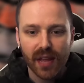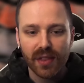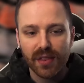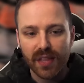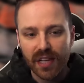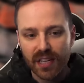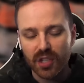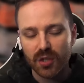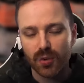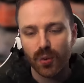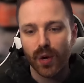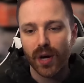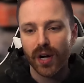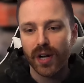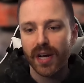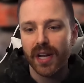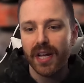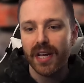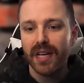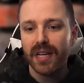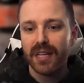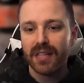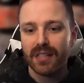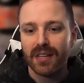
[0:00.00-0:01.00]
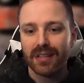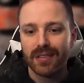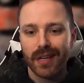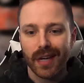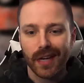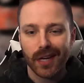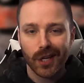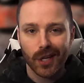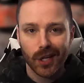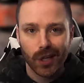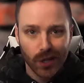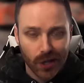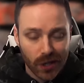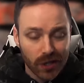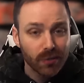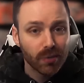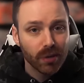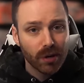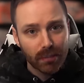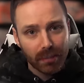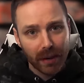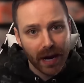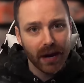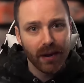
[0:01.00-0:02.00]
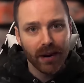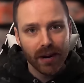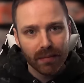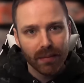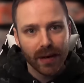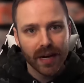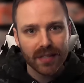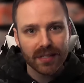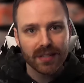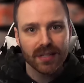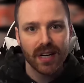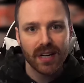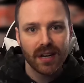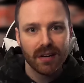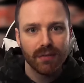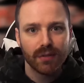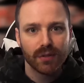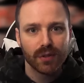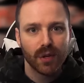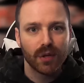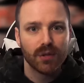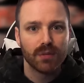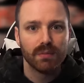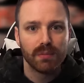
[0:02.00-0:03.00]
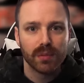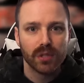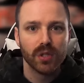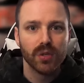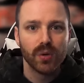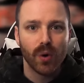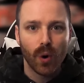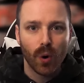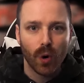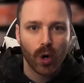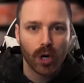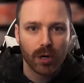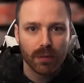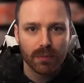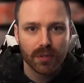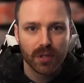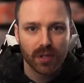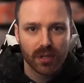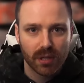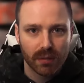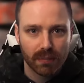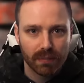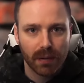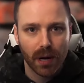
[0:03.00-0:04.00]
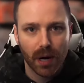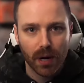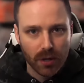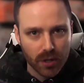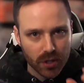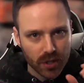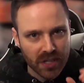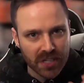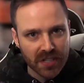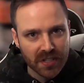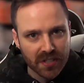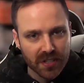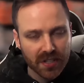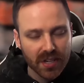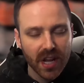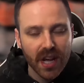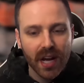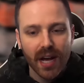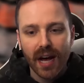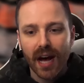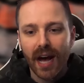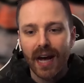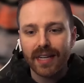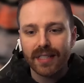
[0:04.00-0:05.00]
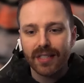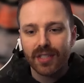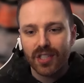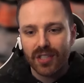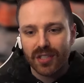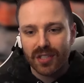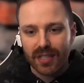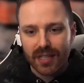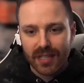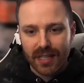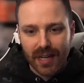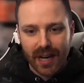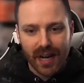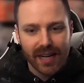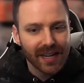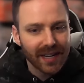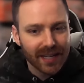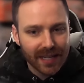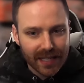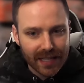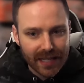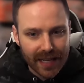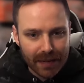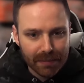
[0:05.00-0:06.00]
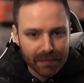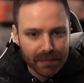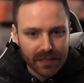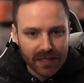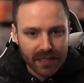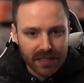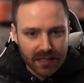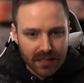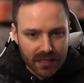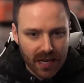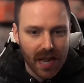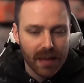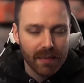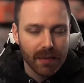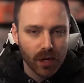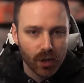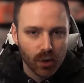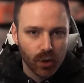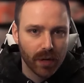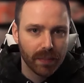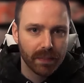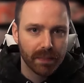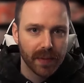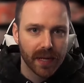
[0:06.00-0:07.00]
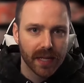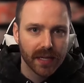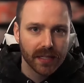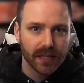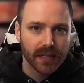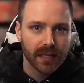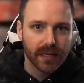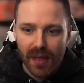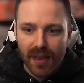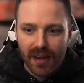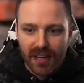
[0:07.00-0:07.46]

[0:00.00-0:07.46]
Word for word: And this one, since I could repair it myself with those blue orbs, with the potions, I just kind of kept the same equipment and